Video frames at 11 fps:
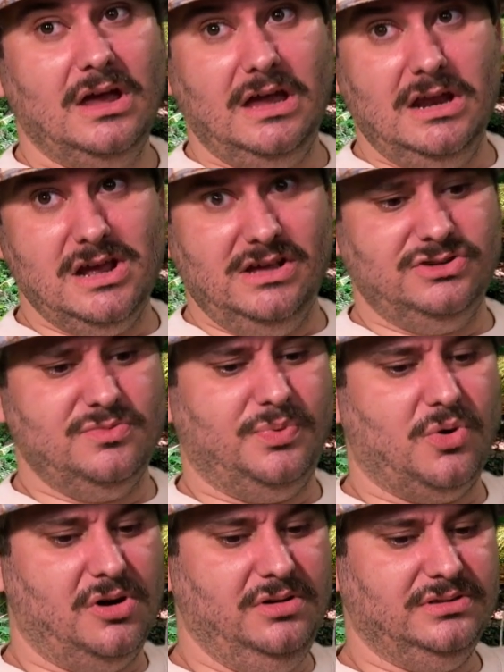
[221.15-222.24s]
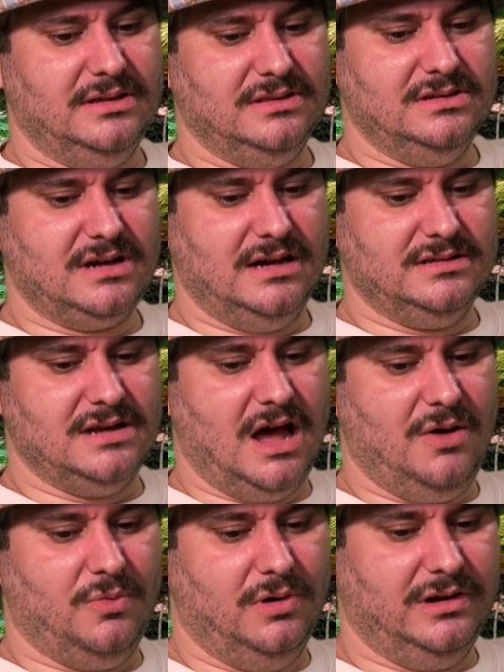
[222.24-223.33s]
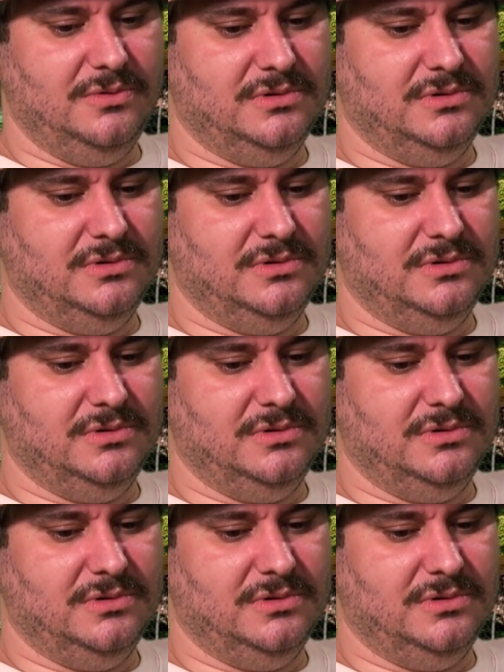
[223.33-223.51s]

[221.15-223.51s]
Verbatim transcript: it is important that this guy's not working